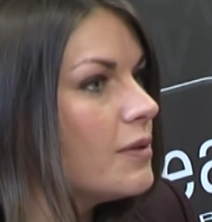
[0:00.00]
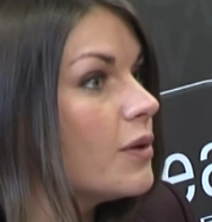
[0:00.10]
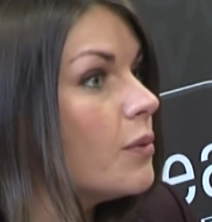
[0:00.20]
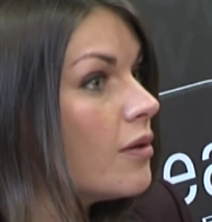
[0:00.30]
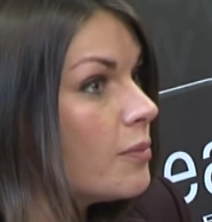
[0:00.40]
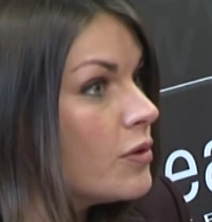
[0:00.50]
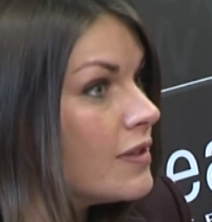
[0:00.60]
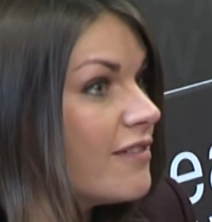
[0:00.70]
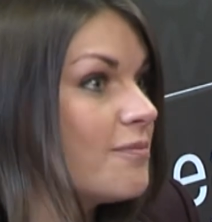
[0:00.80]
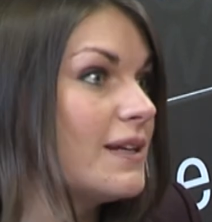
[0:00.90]
You know, Warren
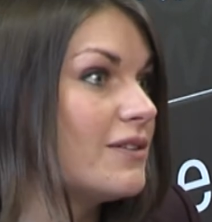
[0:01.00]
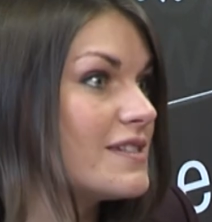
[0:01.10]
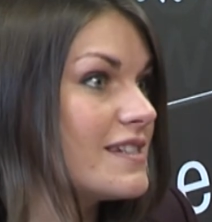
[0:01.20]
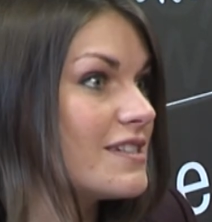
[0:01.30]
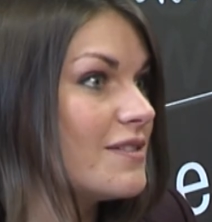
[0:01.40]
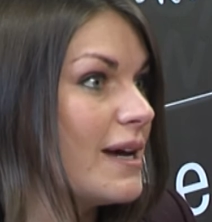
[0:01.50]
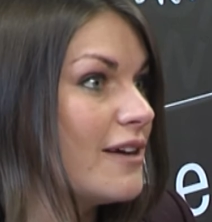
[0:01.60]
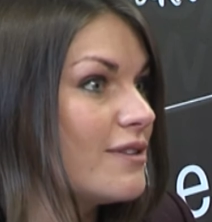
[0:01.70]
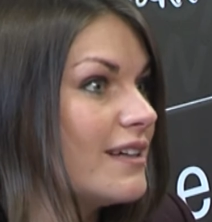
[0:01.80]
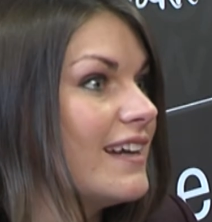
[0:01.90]
Point haven't been on such a
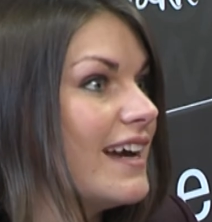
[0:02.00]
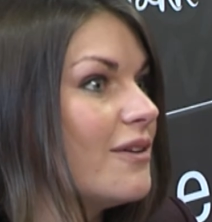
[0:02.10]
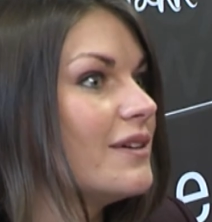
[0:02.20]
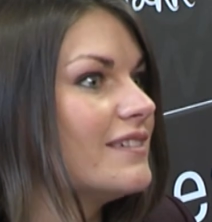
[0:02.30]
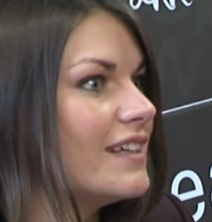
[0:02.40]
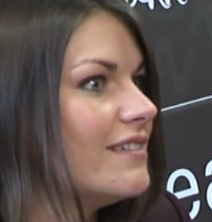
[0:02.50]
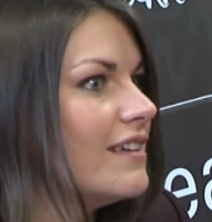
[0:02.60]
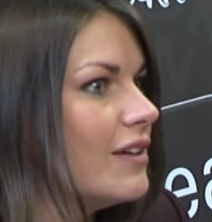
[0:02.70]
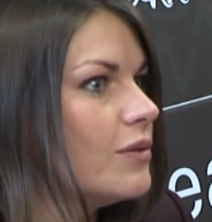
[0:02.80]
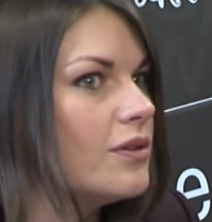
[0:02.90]
bad run now, and
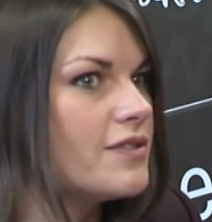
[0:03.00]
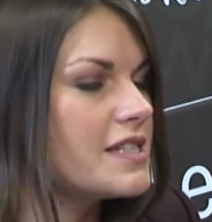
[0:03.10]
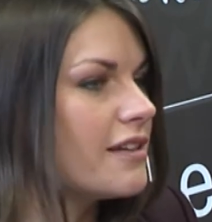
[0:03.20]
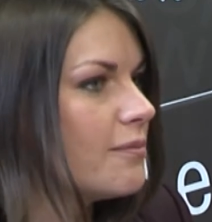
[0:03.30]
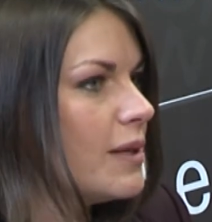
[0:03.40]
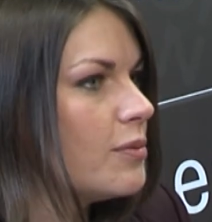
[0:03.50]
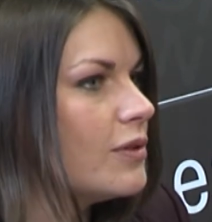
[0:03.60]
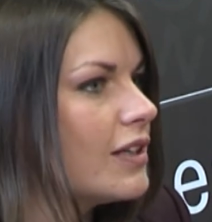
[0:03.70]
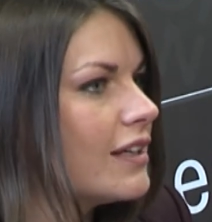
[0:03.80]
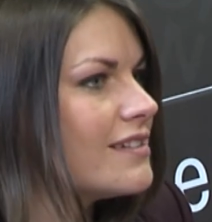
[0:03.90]
all of a sudden people
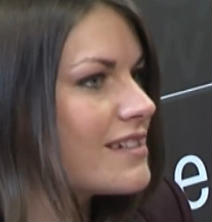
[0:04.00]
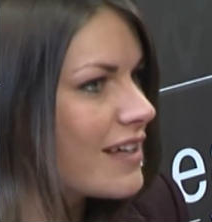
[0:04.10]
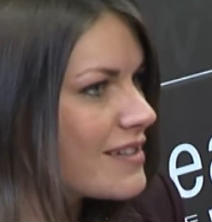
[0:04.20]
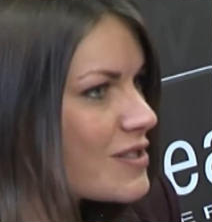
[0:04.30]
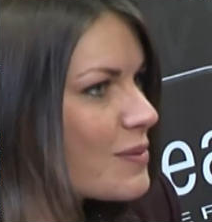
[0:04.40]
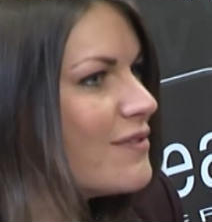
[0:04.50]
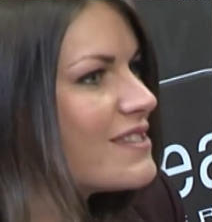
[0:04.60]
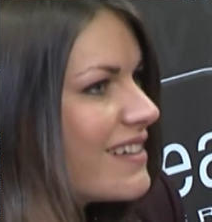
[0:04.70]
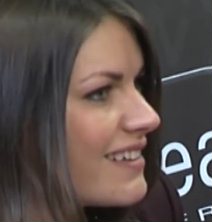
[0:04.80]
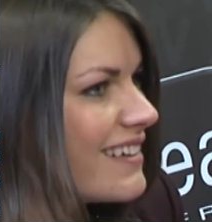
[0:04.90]
are looking at Dungannon the
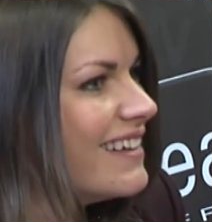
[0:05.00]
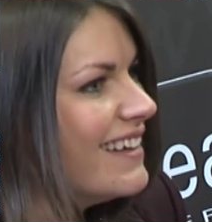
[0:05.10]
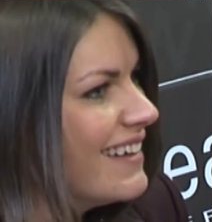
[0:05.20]
Swifts and